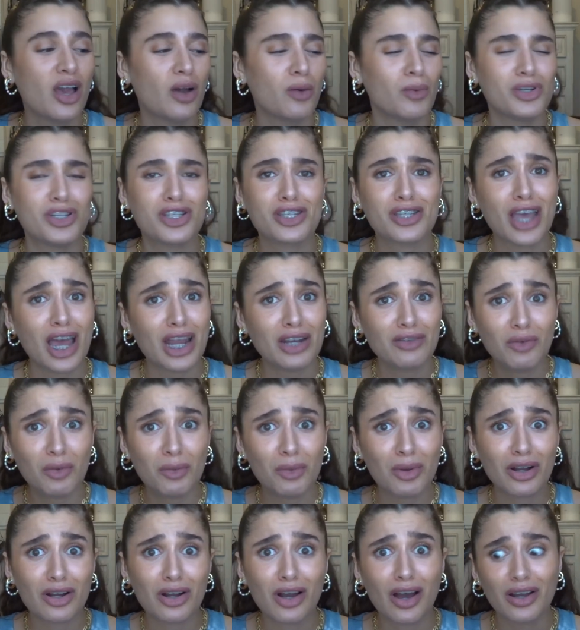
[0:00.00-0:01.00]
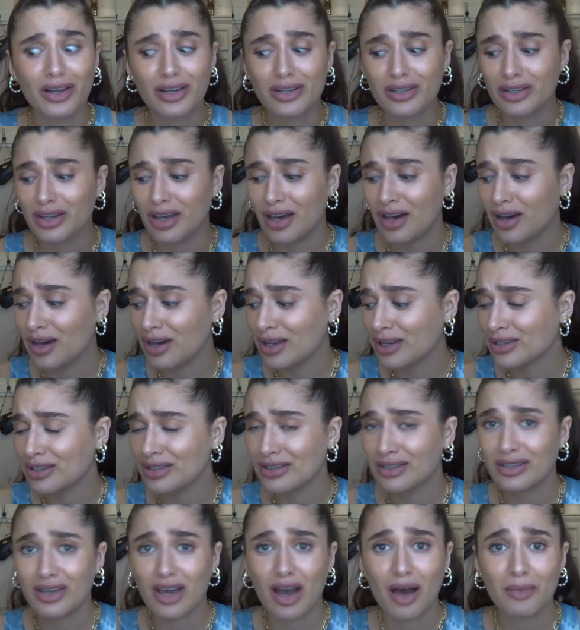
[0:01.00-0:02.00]
which is kind of a weird, odd
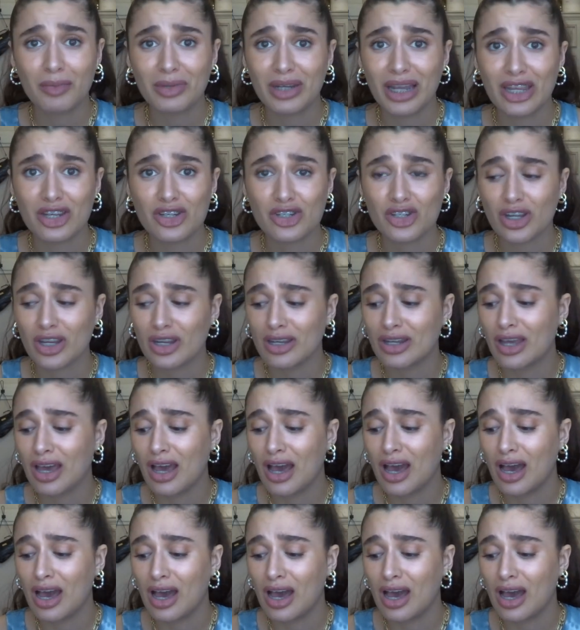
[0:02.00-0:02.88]
combination.